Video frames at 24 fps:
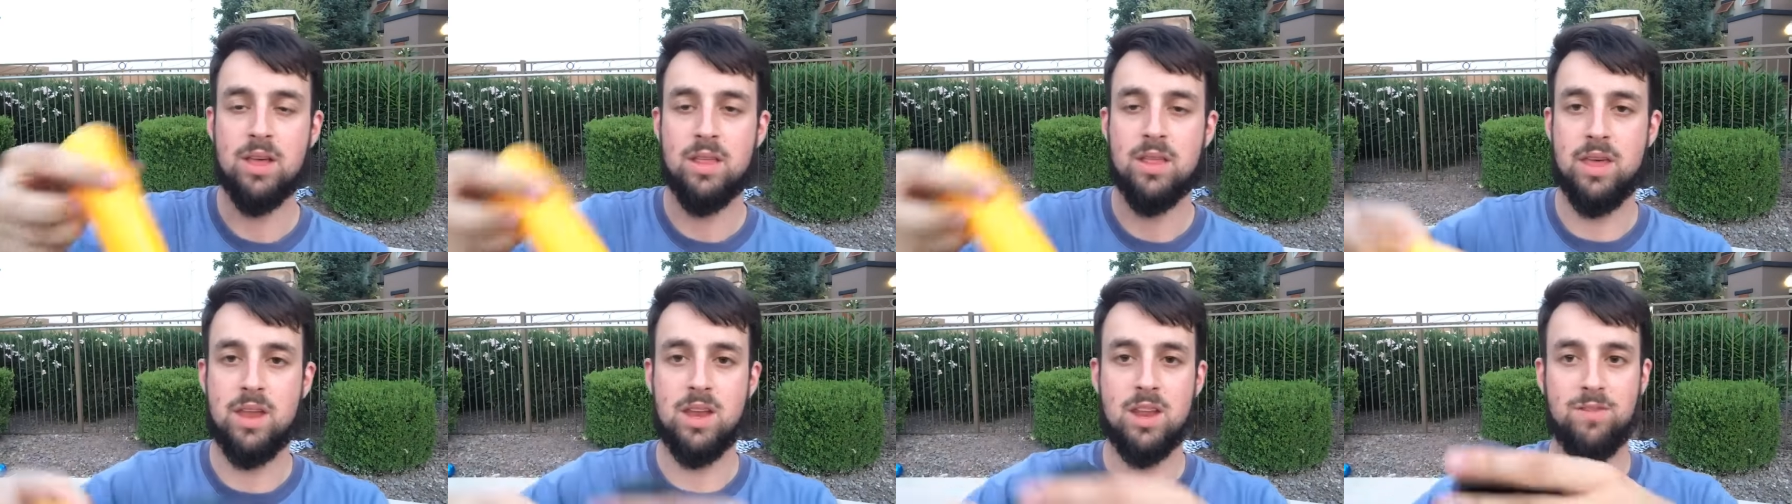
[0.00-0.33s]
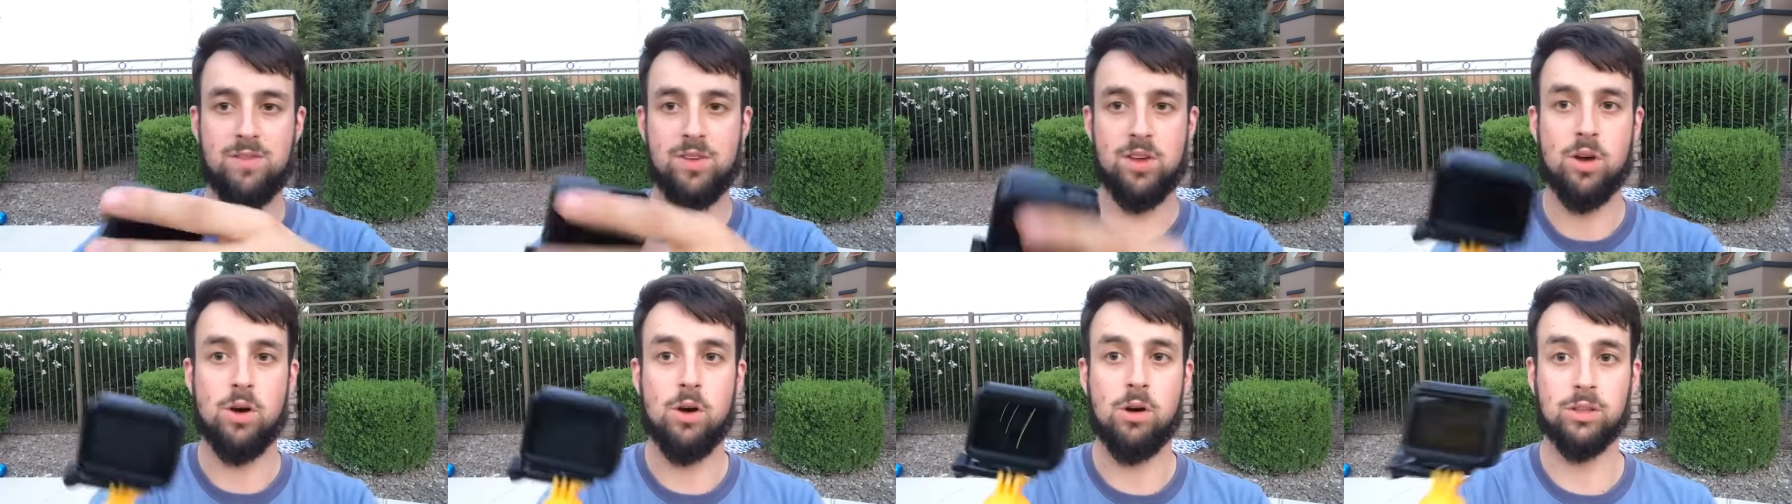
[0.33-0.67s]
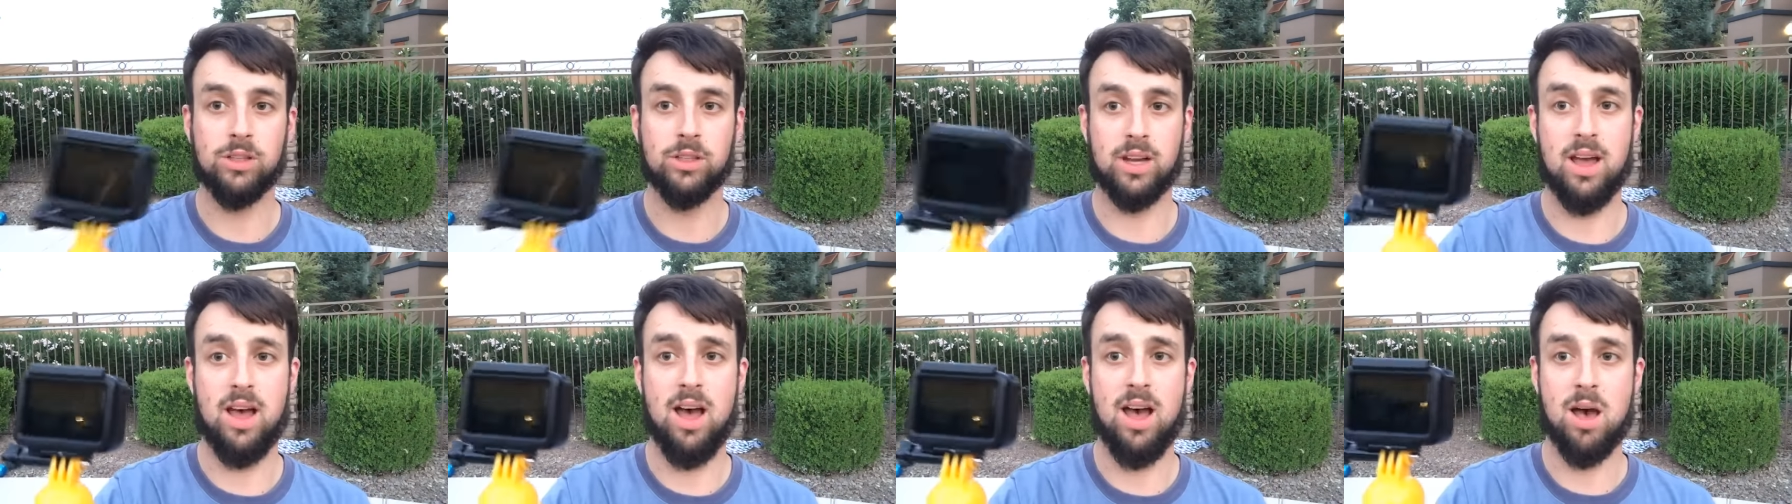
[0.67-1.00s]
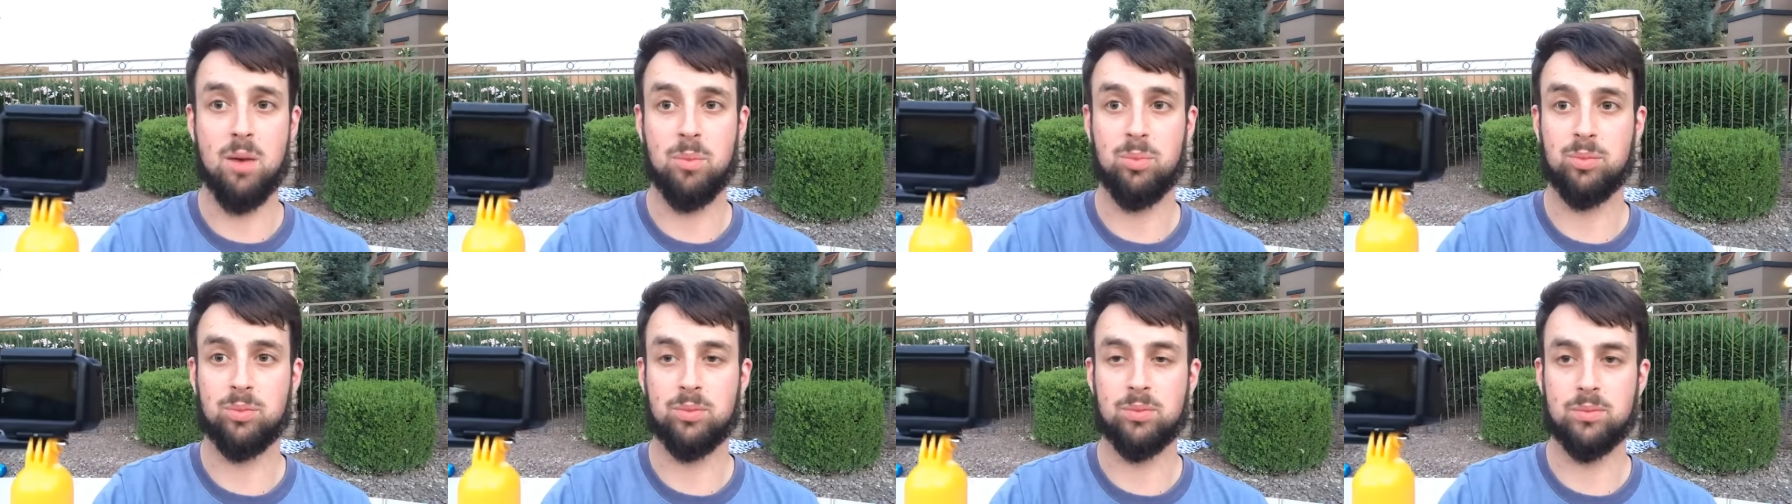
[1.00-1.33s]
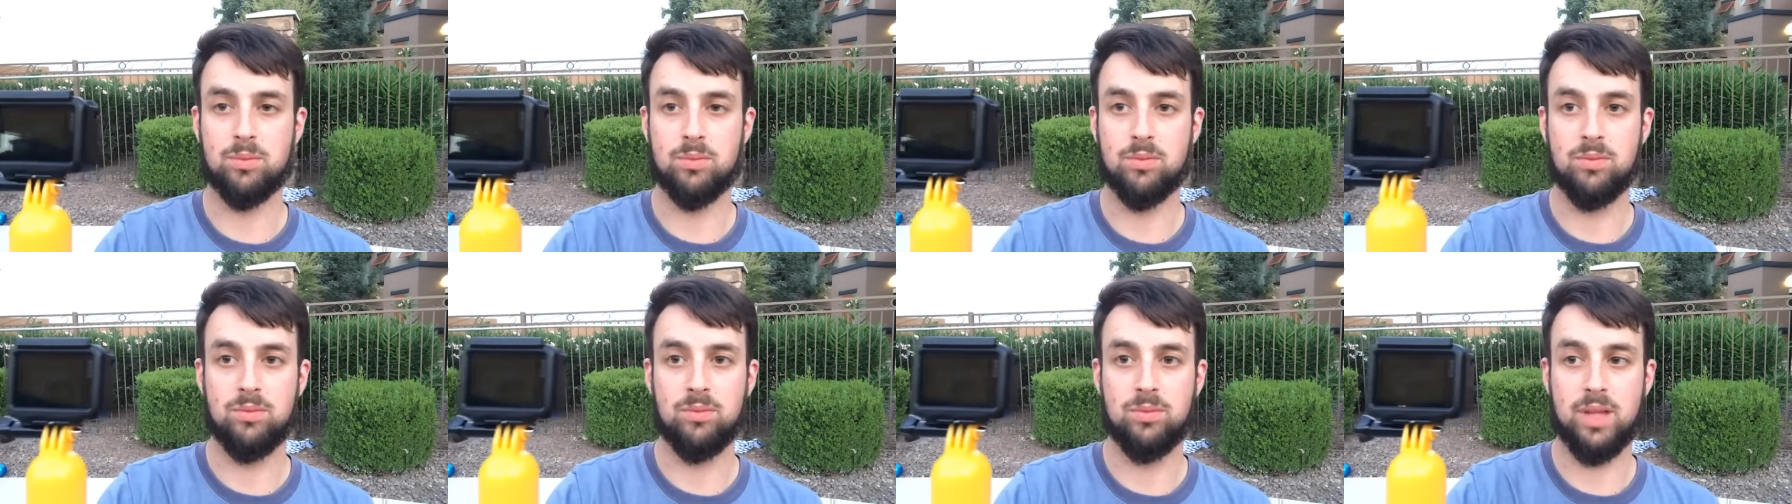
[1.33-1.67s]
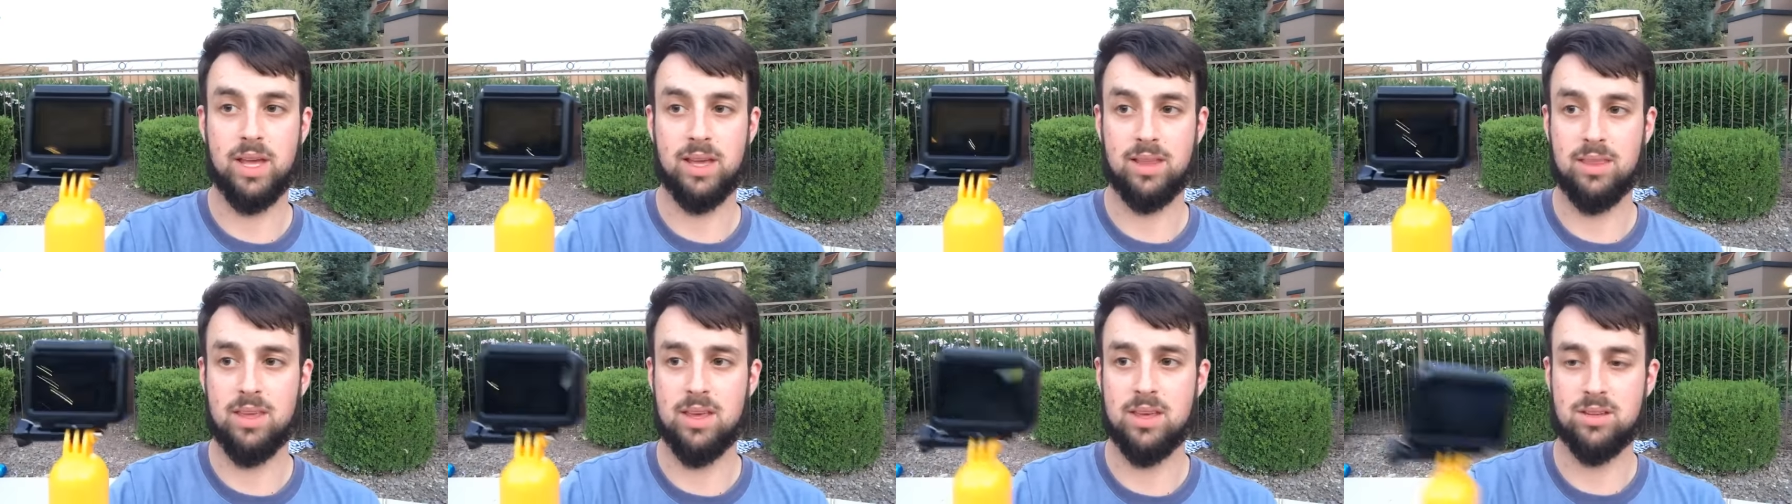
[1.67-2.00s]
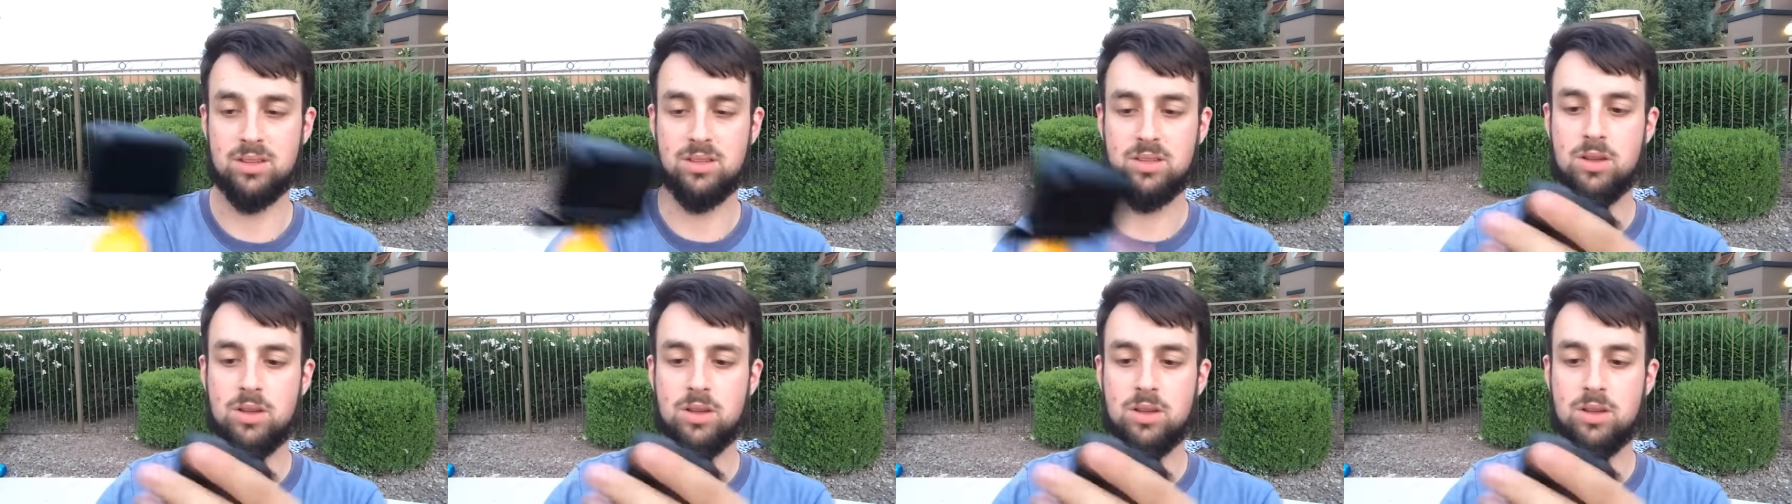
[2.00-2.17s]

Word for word: than if you hold it up like this.